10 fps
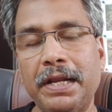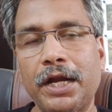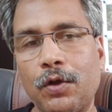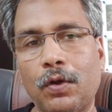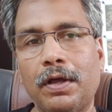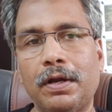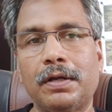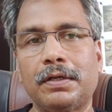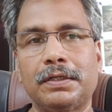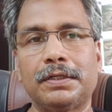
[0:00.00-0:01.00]
billion
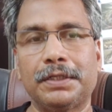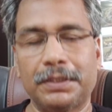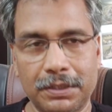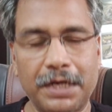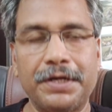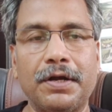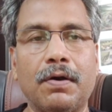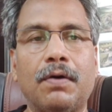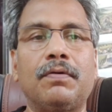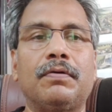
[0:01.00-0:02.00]
right
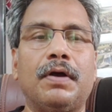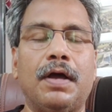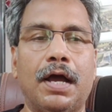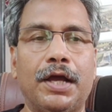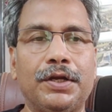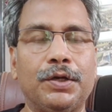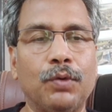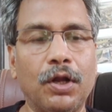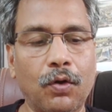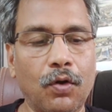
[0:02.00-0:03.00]
now, and it
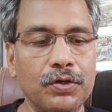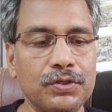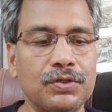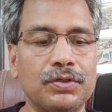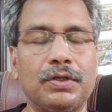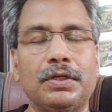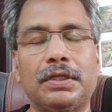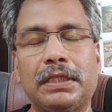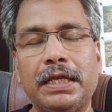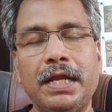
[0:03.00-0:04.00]
will cross
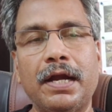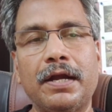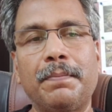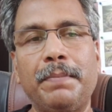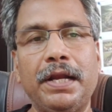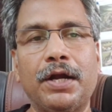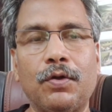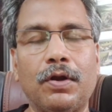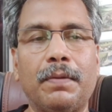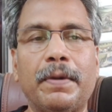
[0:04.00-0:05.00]
$300 billion
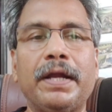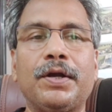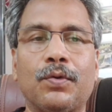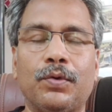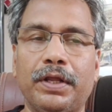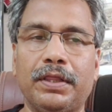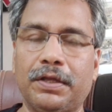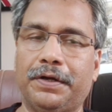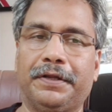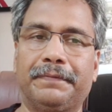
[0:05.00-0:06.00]
by
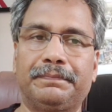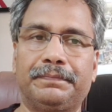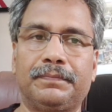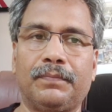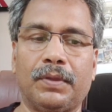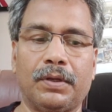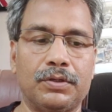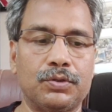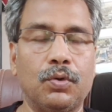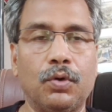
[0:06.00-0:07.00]
2030.
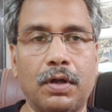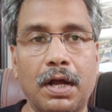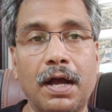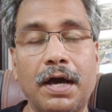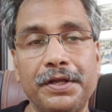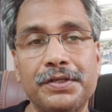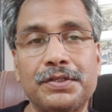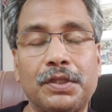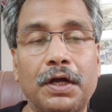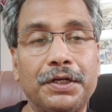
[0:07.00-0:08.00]
So CAGR
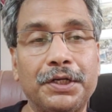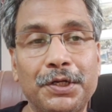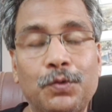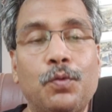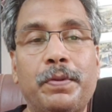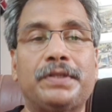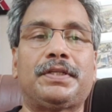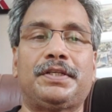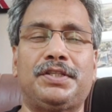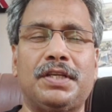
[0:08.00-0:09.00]
is
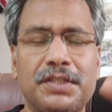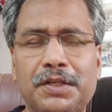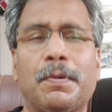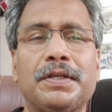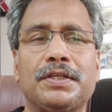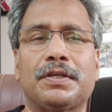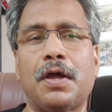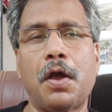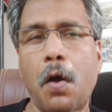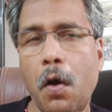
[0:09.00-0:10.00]
32%. Just imagine
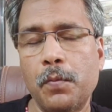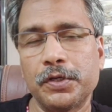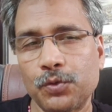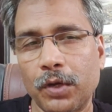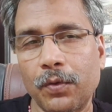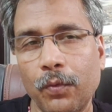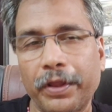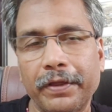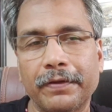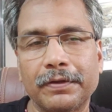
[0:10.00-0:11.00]
how much you are
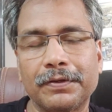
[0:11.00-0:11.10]
growing.